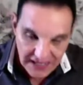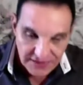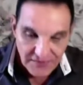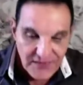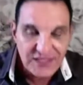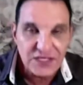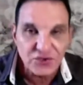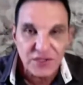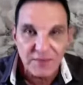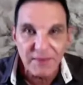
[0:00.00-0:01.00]
And now they need
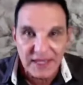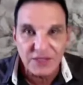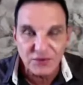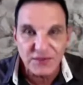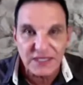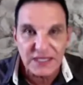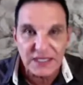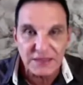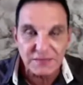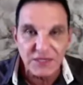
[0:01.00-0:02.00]
to come back into the
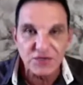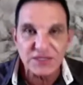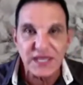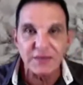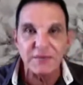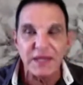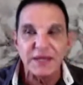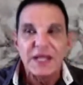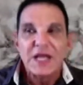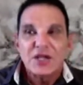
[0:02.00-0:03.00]
kingdom. Can you say amen?
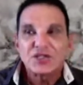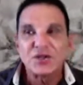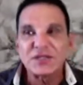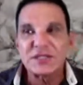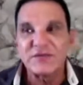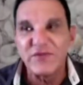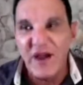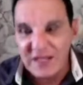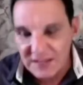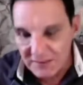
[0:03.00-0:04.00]
So this is
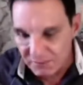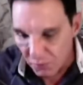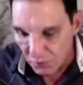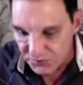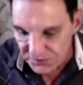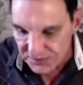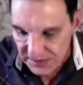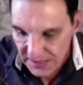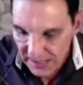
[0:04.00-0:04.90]
vitally important.